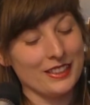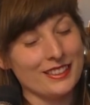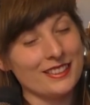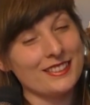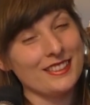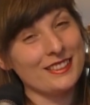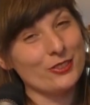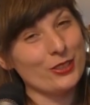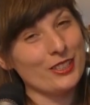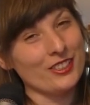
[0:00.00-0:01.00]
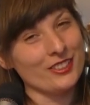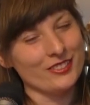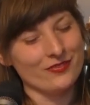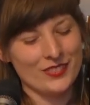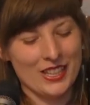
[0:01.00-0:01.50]
it's the C
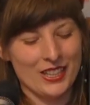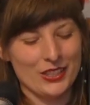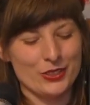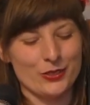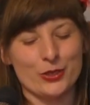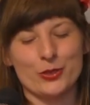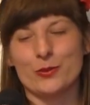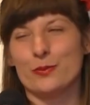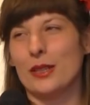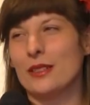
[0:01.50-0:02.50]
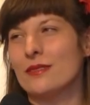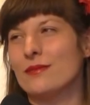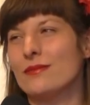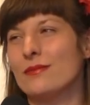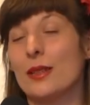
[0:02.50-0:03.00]
string. So we do
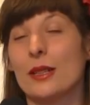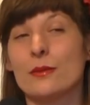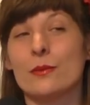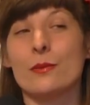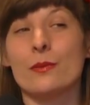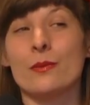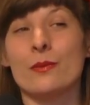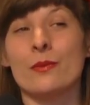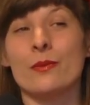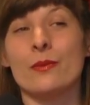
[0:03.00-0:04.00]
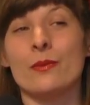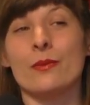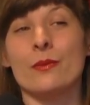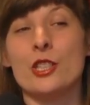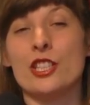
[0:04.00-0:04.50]
bum
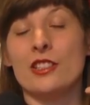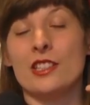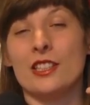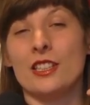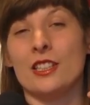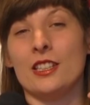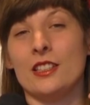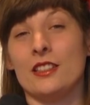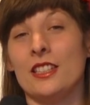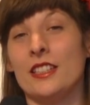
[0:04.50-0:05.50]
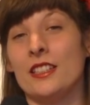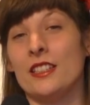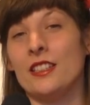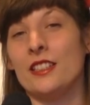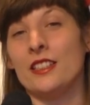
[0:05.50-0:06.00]
bum, C
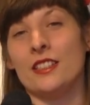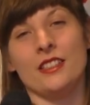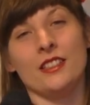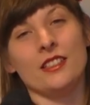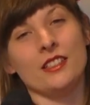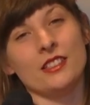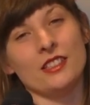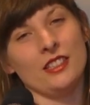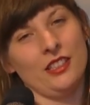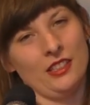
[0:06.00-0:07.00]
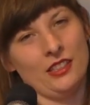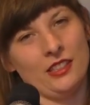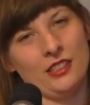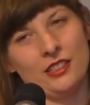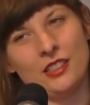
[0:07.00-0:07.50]
D,
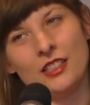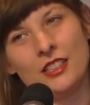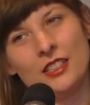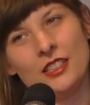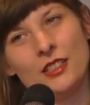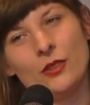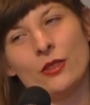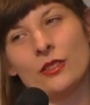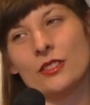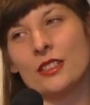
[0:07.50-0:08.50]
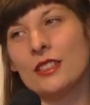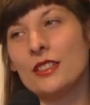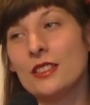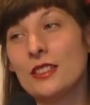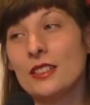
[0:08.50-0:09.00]
C D, oh
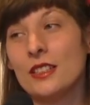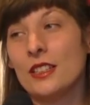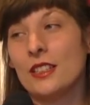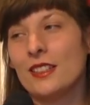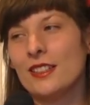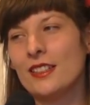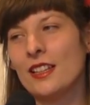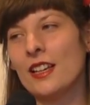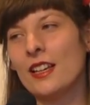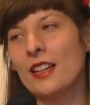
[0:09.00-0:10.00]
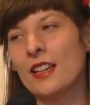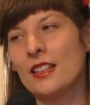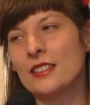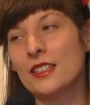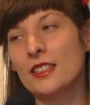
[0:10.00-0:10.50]
C
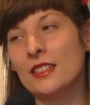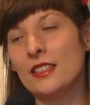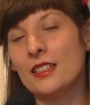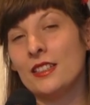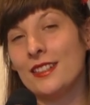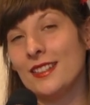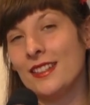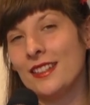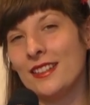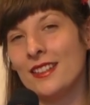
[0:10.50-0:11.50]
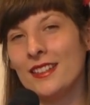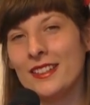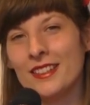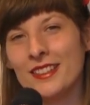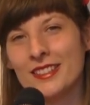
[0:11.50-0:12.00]
D, C
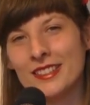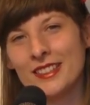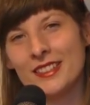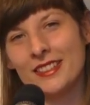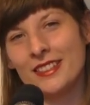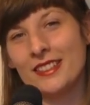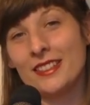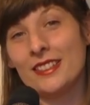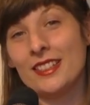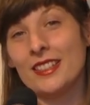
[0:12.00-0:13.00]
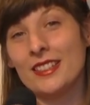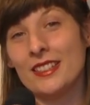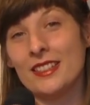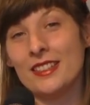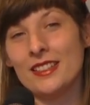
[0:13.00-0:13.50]
D, C
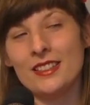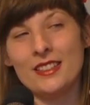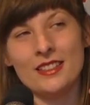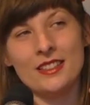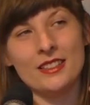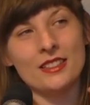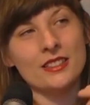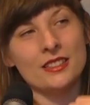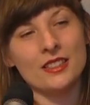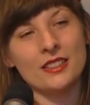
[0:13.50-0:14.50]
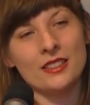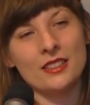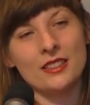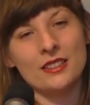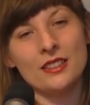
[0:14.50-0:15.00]
D,
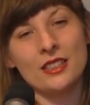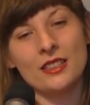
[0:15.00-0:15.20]
C D,